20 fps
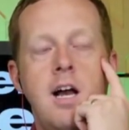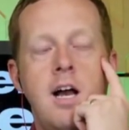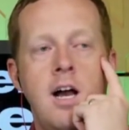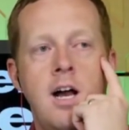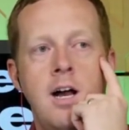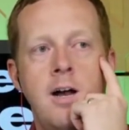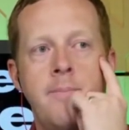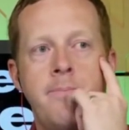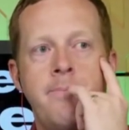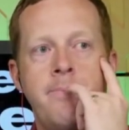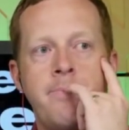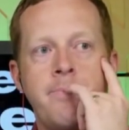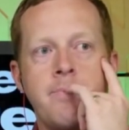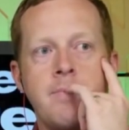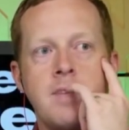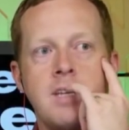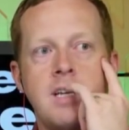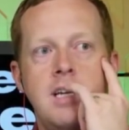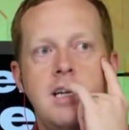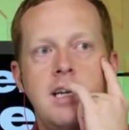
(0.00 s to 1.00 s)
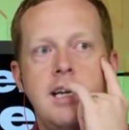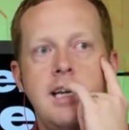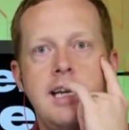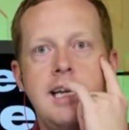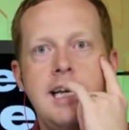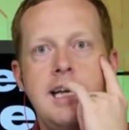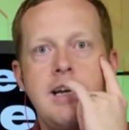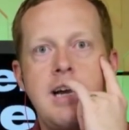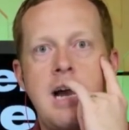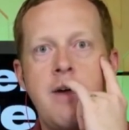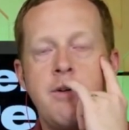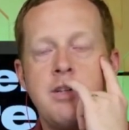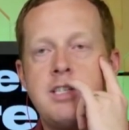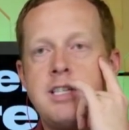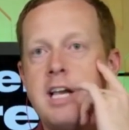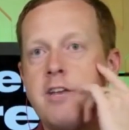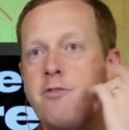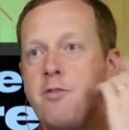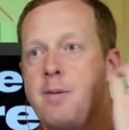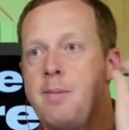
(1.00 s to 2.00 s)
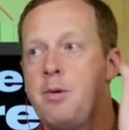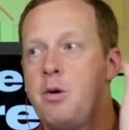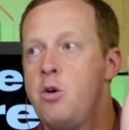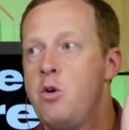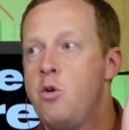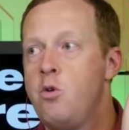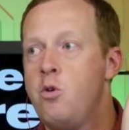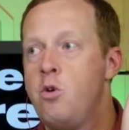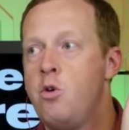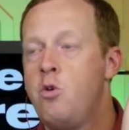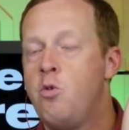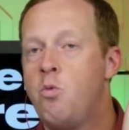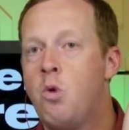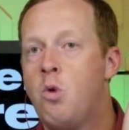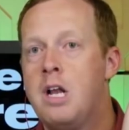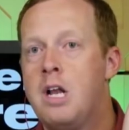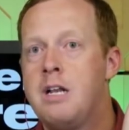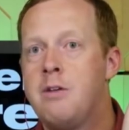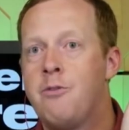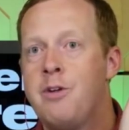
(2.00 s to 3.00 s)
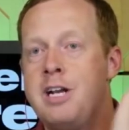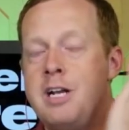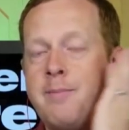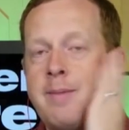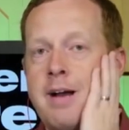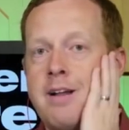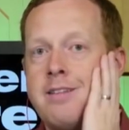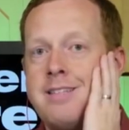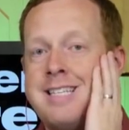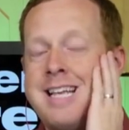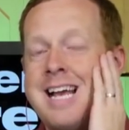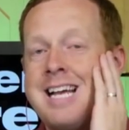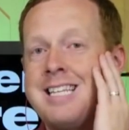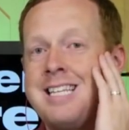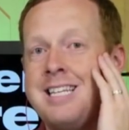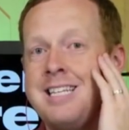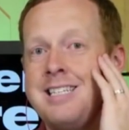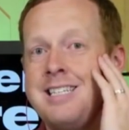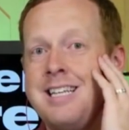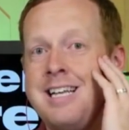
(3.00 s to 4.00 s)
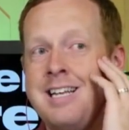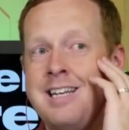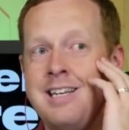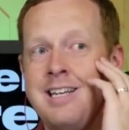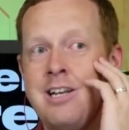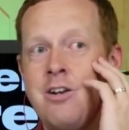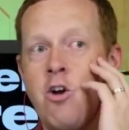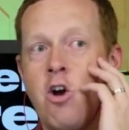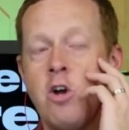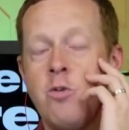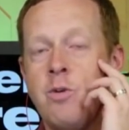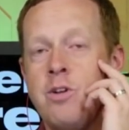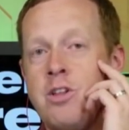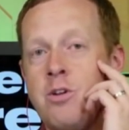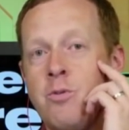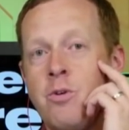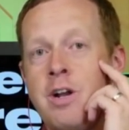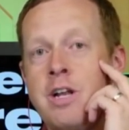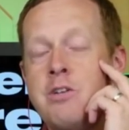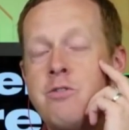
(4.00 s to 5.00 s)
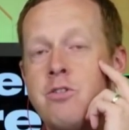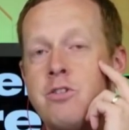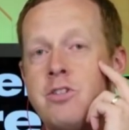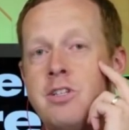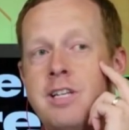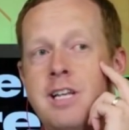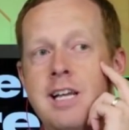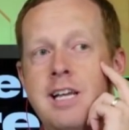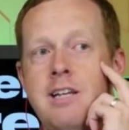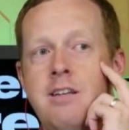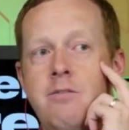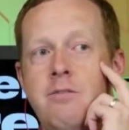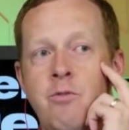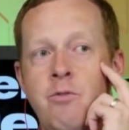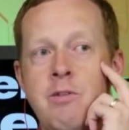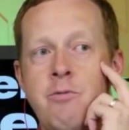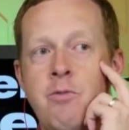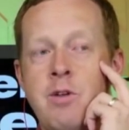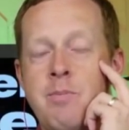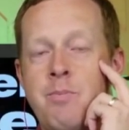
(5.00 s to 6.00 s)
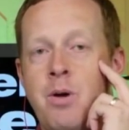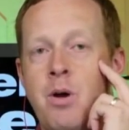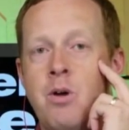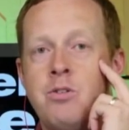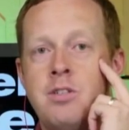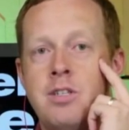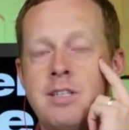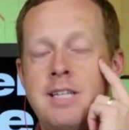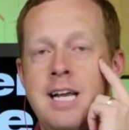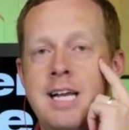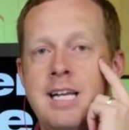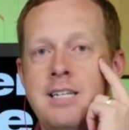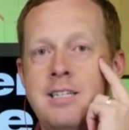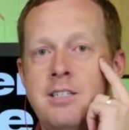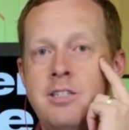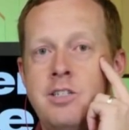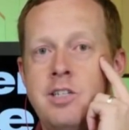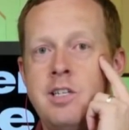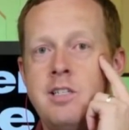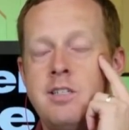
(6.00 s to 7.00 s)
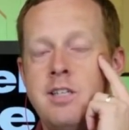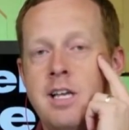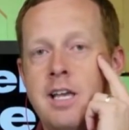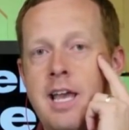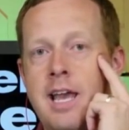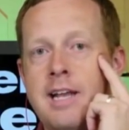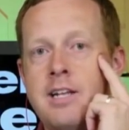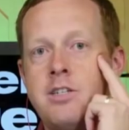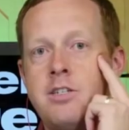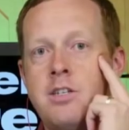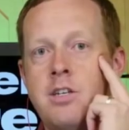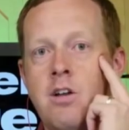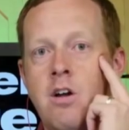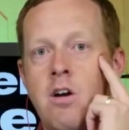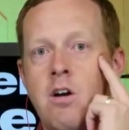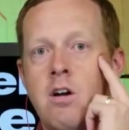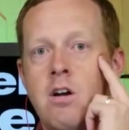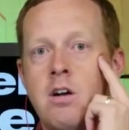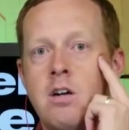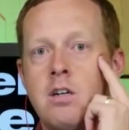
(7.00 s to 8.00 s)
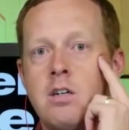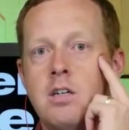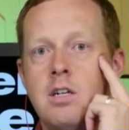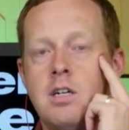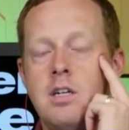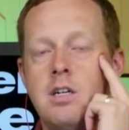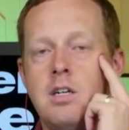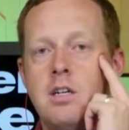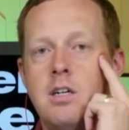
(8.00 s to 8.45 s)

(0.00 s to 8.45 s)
Um, I would say for people who who want to read about tech that in, in hardware that we're interested in, we we posted that G-Sync HDR